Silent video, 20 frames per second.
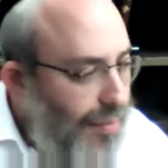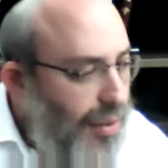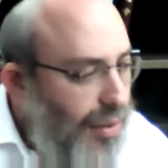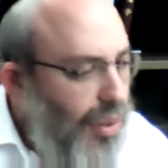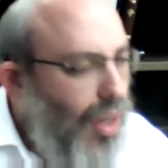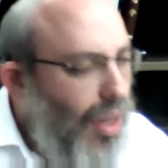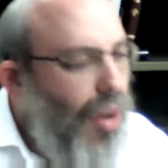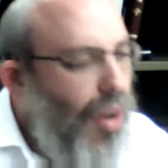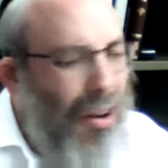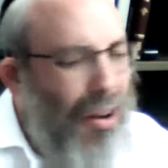
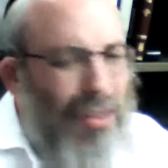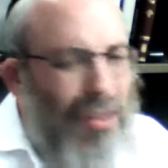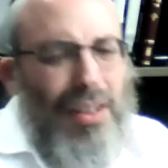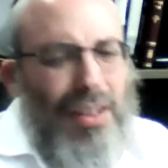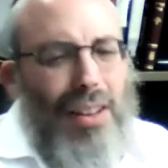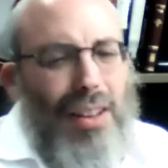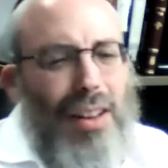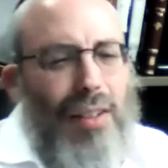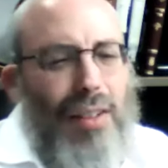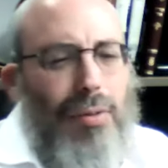It's hard
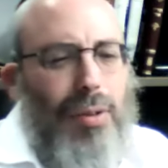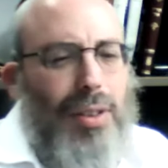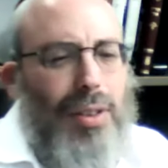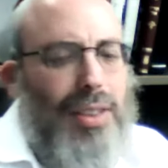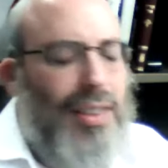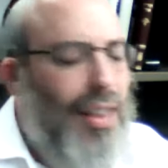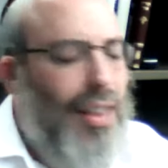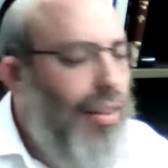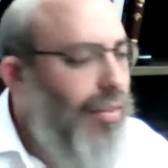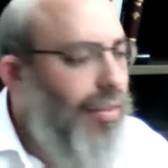to love
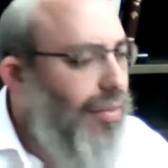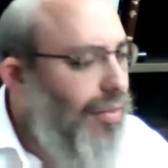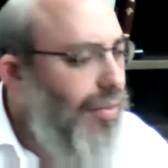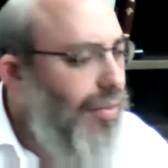oneself.